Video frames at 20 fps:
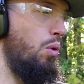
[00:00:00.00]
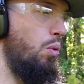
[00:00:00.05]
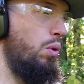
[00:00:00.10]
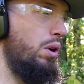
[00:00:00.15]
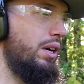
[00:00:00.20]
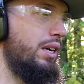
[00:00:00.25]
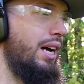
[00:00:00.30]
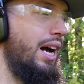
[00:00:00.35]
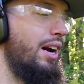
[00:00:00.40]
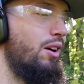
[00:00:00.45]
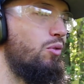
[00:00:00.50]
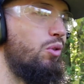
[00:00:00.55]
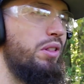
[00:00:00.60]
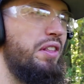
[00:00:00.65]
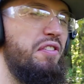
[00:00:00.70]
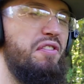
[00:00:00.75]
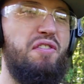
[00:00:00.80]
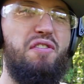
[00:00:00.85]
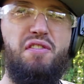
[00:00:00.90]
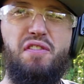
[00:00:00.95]
I want to kind of
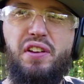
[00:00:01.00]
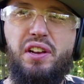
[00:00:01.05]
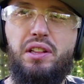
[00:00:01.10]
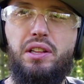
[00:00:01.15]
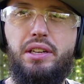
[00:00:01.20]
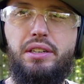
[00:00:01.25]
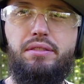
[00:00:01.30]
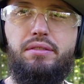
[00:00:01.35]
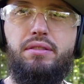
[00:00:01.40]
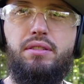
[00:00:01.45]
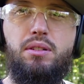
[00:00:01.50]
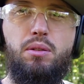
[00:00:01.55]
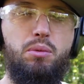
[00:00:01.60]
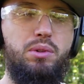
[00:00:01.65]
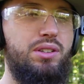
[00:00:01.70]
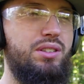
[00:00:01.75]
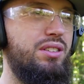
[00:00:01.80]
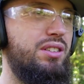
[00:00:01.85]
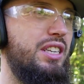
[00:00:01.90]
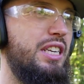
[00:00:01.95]
really feel it. I
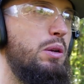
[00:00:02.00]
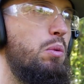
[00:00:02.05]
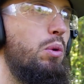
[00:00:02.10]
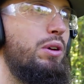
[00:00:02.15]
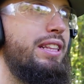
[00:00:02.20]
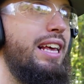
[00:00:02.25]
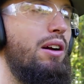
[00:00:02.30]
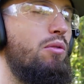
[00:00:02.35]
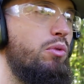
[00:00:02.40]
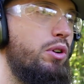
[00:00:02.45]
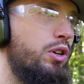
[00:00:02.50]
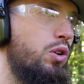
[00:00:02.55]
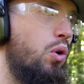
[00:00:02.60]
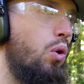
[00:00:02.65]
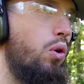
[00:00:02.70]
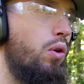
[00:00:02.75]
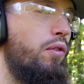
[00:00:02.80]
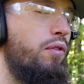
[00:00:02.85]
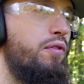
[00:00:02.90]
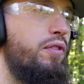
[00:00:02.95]
want to see what that
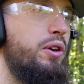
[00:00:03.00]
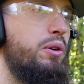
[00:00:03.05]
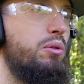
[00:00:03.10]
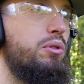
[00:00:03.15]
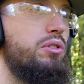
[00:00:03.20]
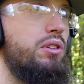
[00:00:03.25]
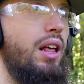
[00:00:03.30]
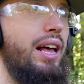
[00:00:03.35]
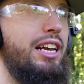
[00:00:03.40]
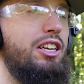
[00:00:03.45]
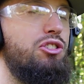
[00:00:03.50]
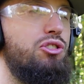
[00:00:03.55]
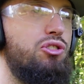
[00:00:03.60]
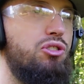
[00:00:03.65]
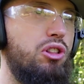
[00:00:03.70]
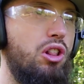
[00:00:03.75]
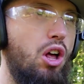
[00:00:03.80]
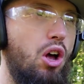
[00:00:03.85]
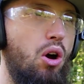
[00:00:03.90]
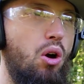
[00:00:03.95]
recoil feels like
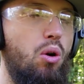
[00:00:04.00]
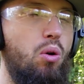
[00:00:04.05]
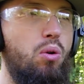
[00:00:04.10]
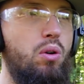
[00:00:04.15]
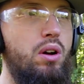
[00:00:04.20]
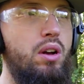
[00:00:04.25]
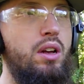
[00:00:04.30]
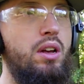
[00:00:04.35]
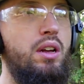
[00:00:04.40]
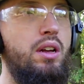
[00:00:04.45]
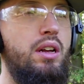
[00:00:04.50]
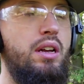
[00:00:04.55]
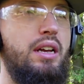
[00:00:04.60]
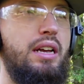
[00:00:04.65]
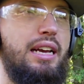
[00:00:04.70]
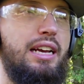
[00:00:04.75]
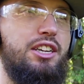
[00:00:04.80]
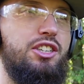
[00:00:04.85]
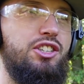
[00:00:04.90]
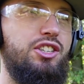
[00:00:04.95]
slow
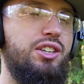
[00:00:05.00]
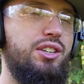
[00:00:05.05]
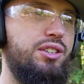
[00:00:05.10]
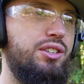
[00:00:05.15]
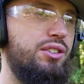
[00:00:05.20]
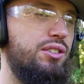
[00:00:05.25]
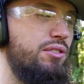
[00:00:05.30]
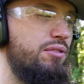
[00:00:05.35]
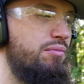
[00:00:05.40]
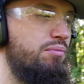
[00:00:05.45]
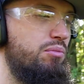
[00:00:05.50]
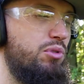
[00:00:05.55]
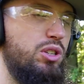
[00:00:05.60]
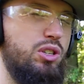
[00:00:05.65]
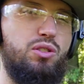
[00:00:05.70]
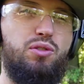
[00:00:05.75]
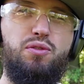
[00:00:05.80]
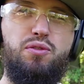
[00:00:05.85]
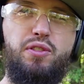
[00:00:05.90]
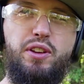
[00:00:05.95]
and just
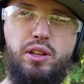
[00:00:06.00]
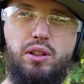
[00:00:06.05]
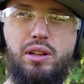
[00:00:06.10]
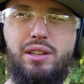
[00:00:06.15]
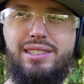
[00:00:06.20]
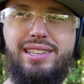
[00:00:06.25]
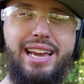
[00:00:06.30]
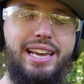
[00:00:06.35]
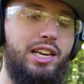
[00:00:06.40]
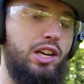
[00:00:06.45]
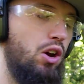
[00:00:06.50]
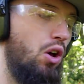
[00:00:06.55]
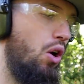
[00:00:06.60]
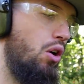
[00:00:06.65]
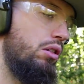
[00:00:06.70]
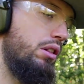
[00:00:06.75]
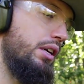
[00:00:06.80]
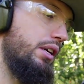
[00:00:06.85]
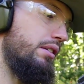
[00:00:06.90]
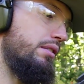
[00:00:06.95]
feel it. Take it
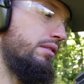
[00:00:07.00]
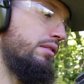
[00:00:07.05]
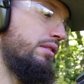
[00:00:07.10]
all in.